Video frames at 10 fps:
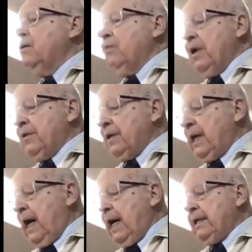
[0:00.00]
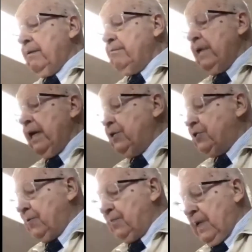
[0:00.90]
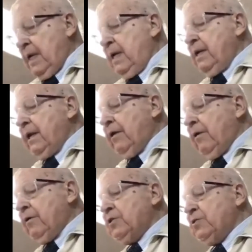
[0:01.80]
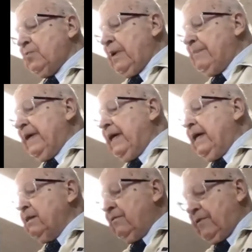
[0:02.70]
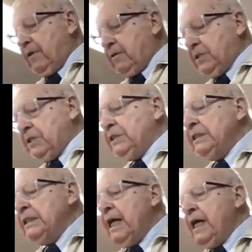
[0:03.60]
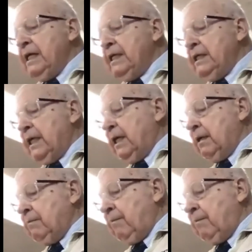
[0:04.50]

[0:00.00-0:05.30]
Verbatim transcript: with condemnation. Now, notice as we begin the verse, uh,